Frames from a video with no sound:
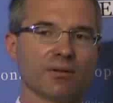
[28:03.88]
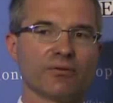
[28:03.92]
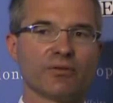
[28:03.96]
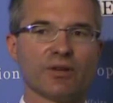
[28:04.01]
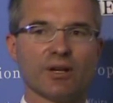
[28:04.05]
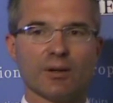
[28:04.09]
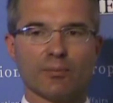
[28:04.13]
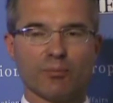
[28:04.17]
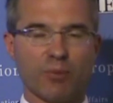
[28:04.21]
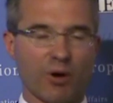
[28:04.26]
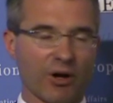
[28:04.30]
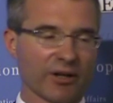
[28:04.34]
if
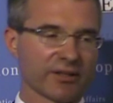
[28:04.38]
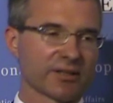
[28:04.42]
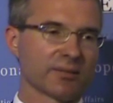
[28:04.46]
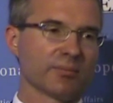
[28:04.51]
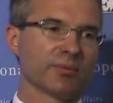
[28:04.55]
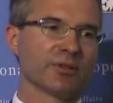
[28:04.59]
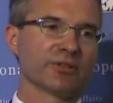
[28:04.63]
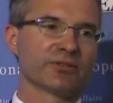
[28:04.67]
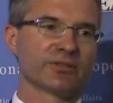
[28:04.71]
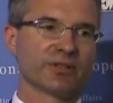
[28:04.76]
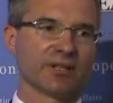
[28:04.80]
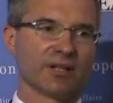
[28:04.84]
they are
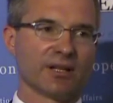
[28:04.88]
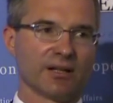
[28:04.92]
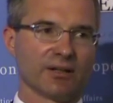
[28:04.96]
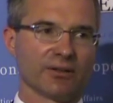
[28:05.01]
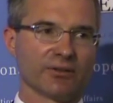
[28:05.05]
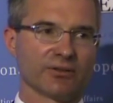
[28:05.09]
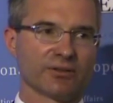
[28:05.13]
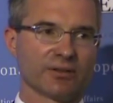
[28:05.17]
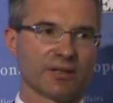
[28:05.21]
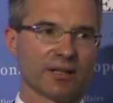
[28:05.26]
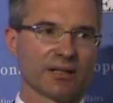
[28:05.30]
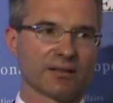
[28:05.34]
possible
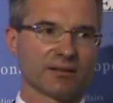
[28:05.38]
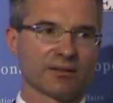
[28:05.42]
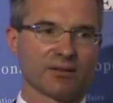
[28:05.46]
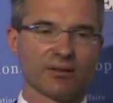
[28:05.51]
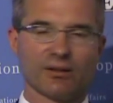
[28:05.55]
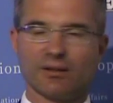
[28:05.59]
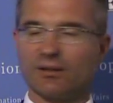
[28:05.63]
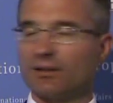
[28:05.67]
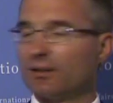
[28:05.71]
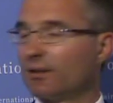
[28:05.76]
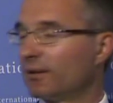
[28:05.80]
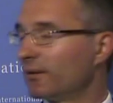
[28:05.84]
scenarios, that's
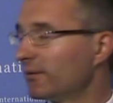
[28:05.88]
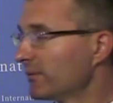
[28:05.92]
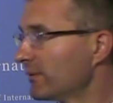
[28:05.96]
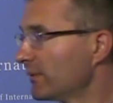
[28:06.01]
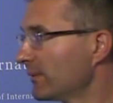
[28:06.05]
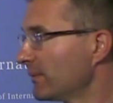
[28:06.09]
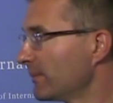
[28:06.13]
not enough.